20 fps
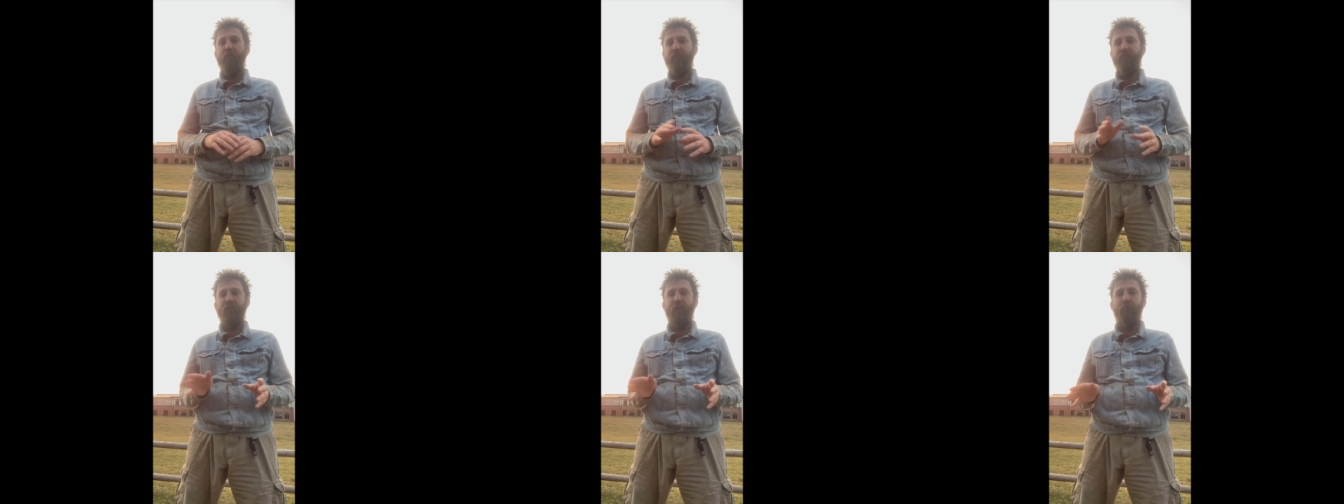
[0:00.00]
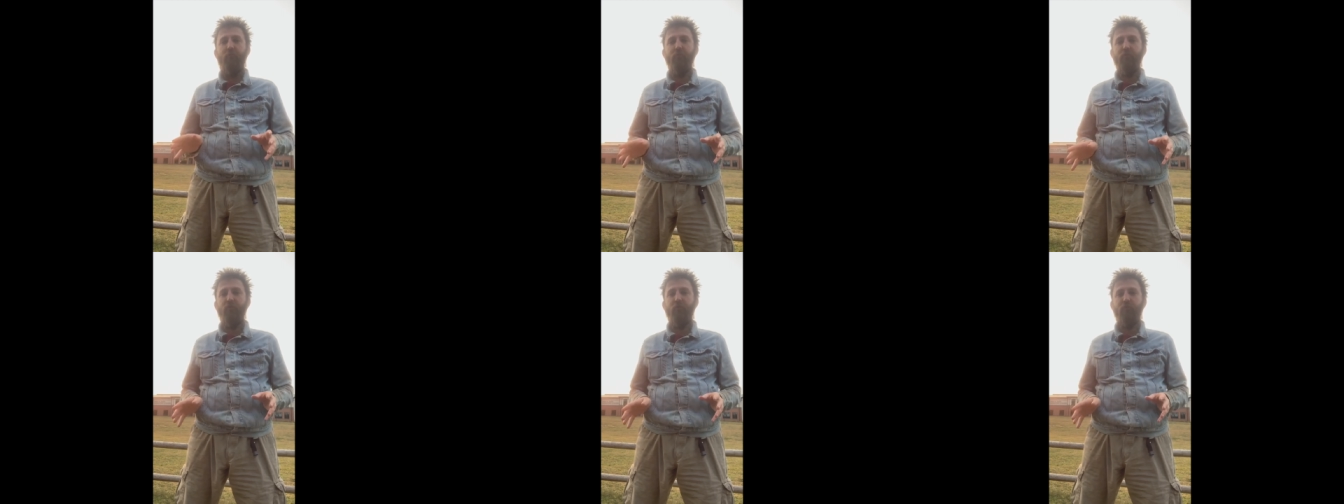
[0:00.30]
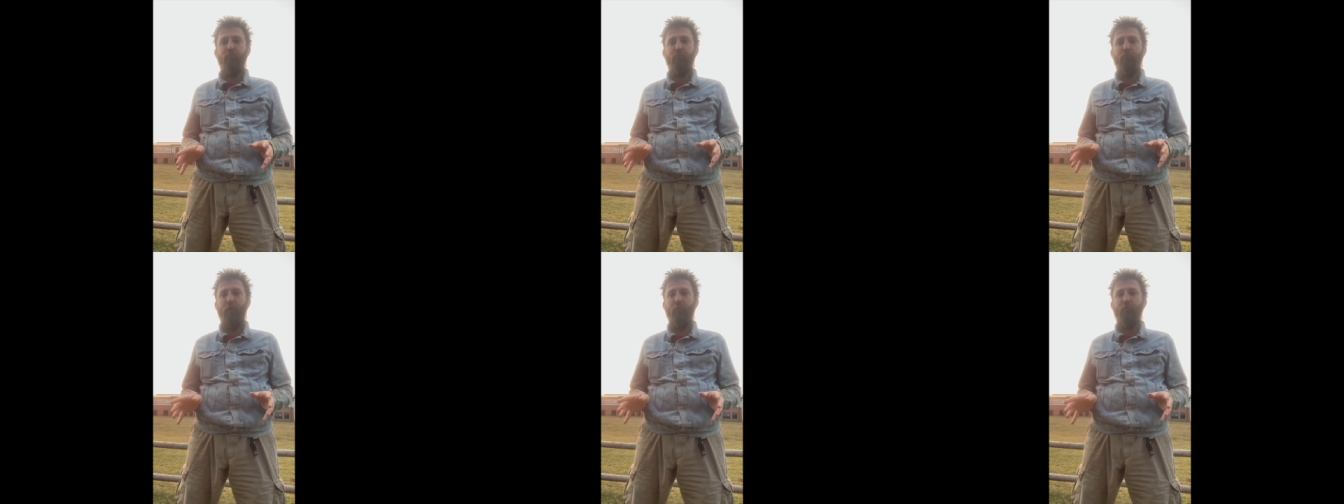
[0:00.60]
South
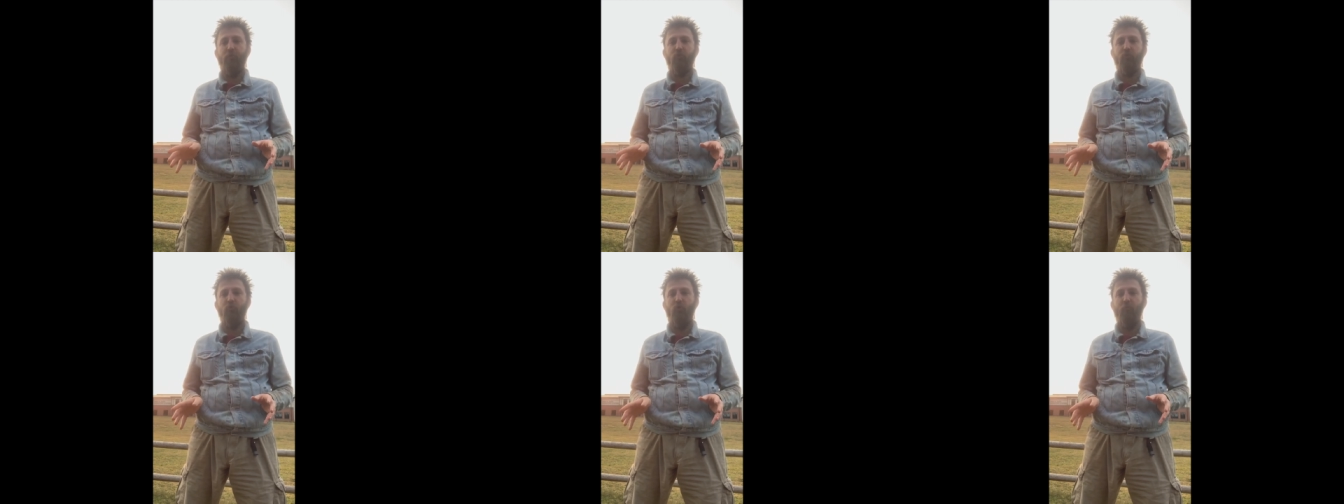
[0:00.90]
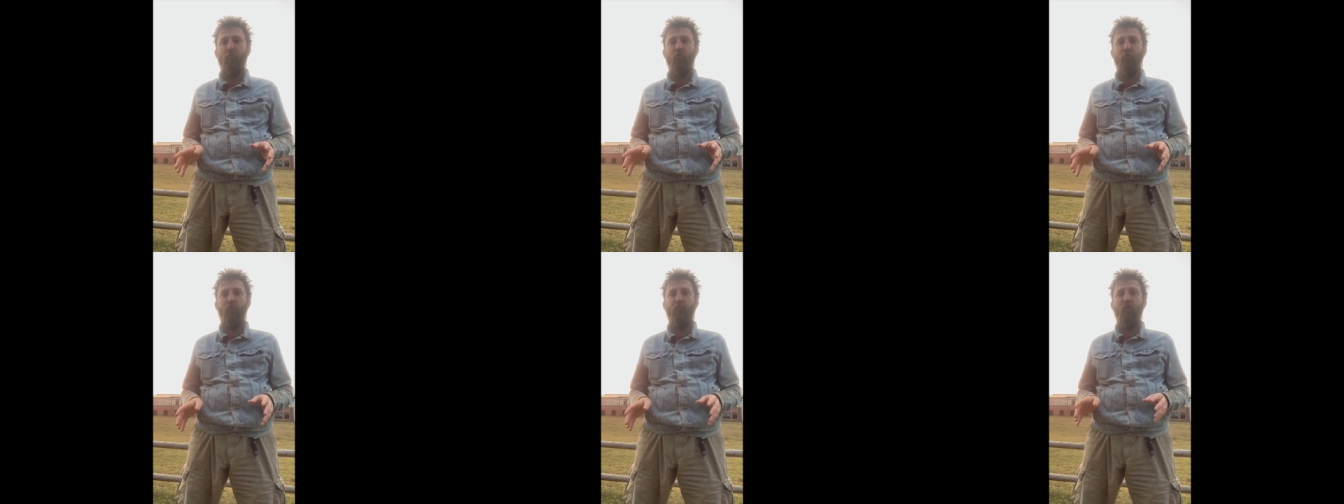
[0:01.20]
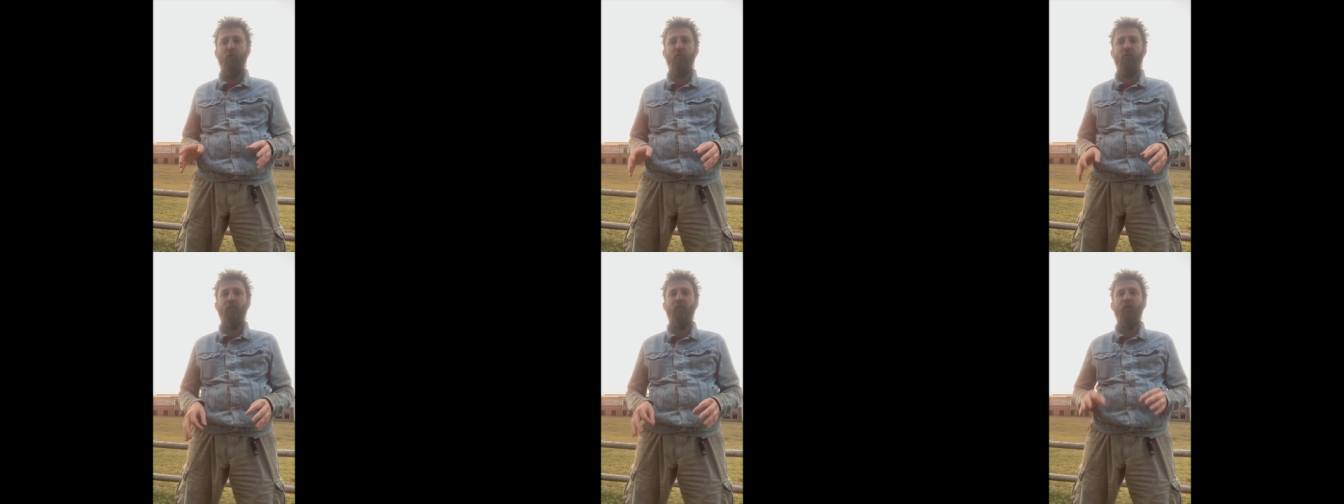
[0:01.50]
Windsor Public School Board
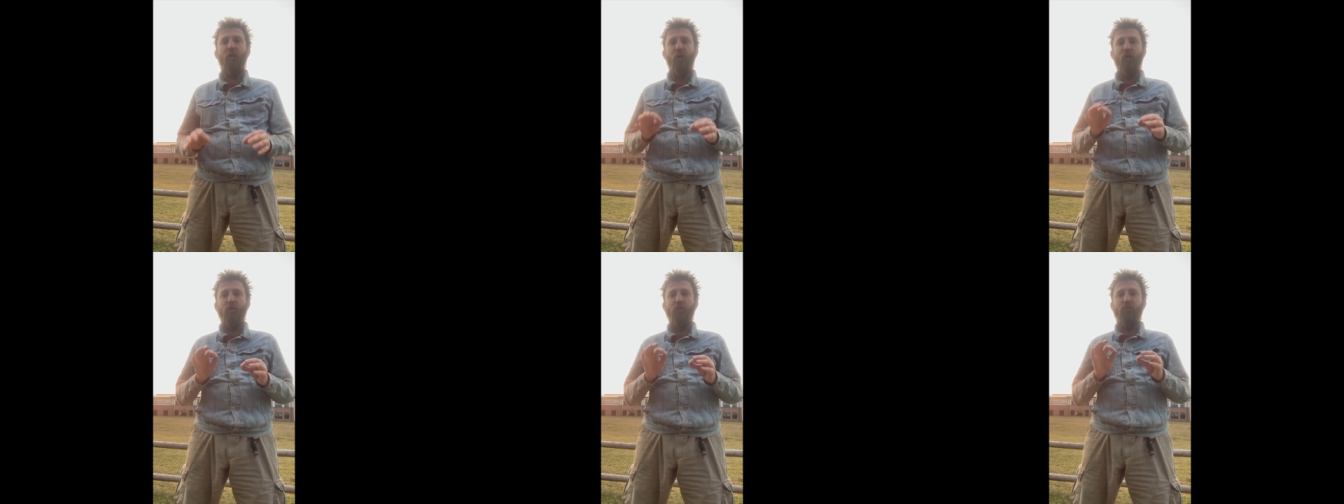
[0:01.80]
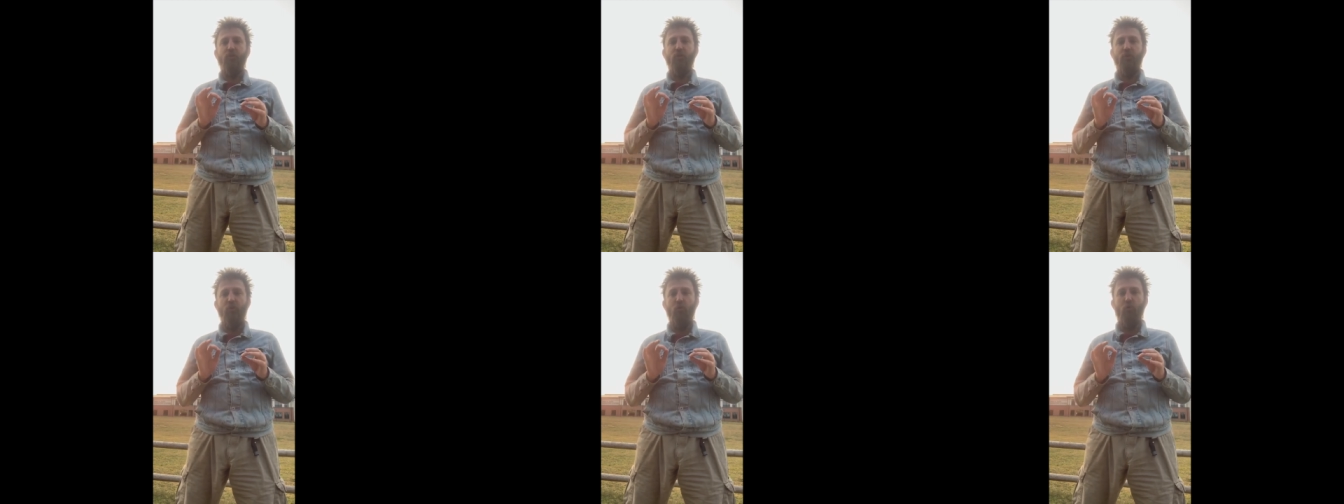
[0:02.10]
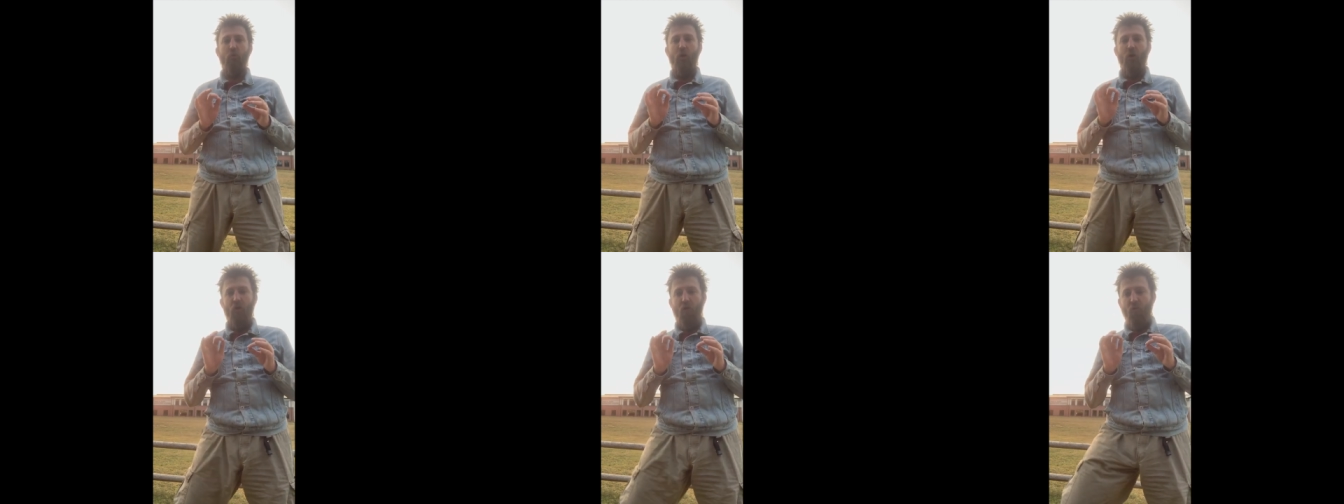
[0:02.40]
voted
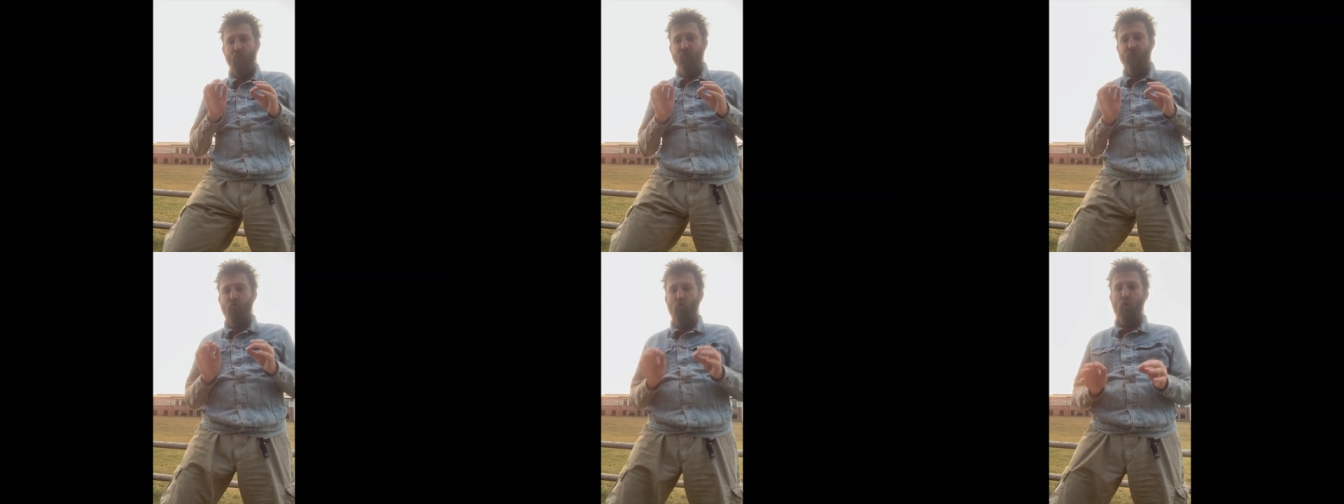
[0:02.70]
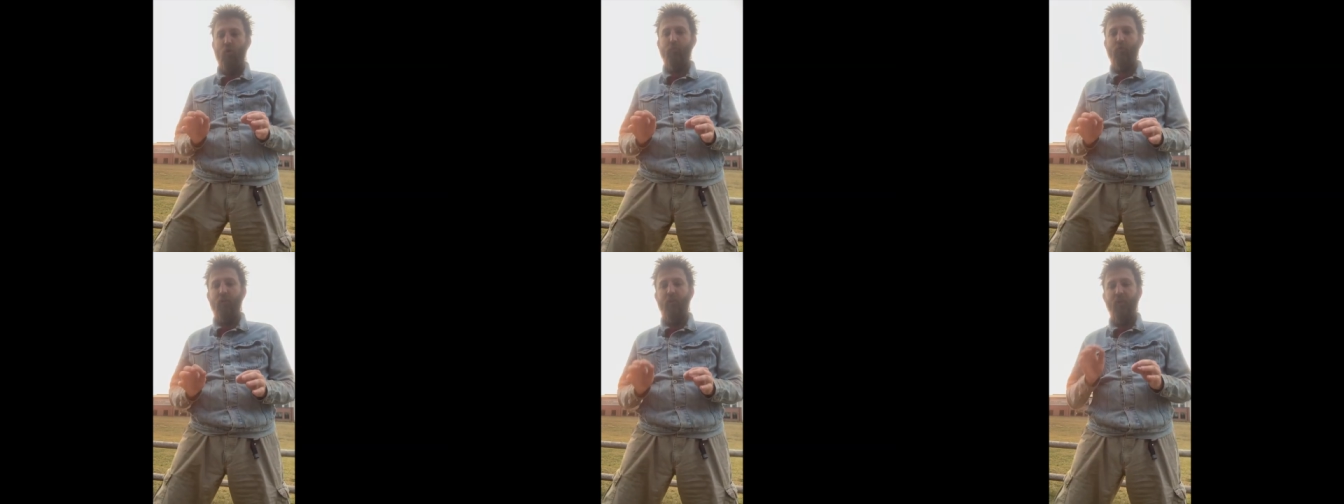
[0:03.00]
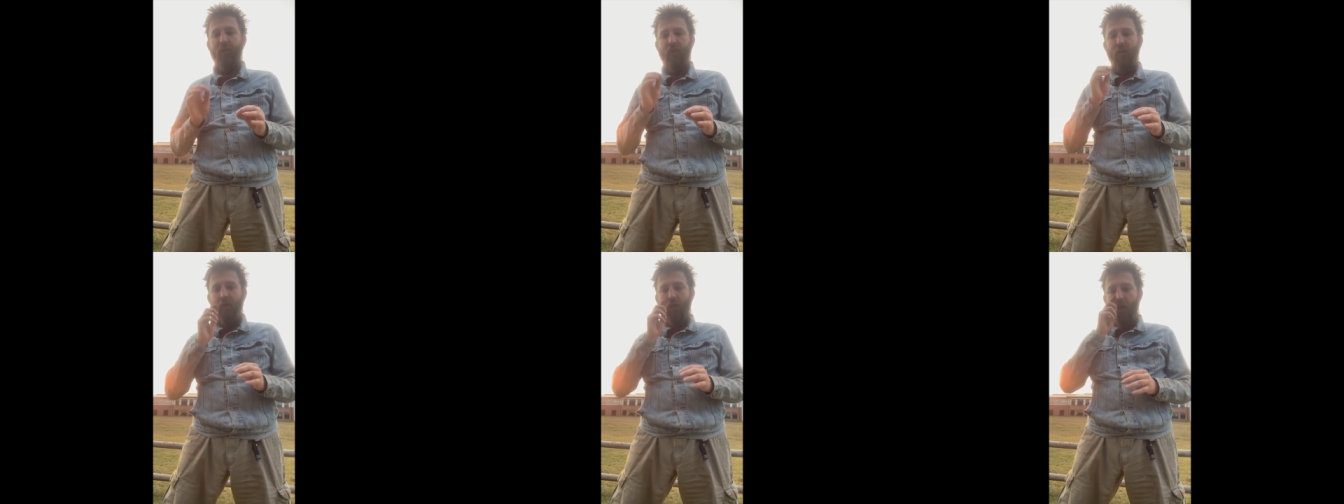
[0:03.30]
to
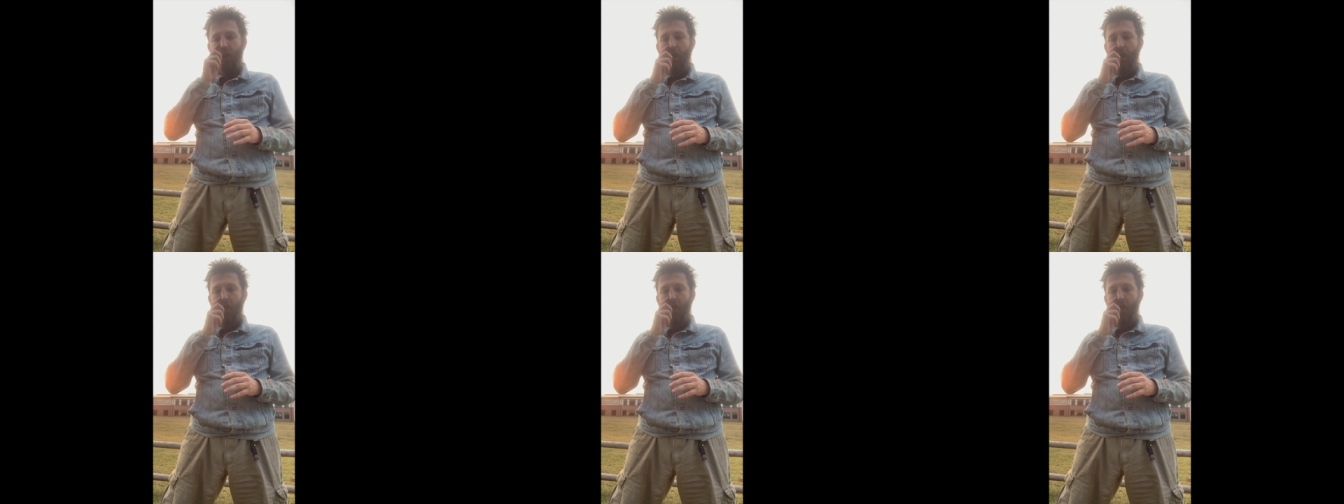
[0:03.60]
formally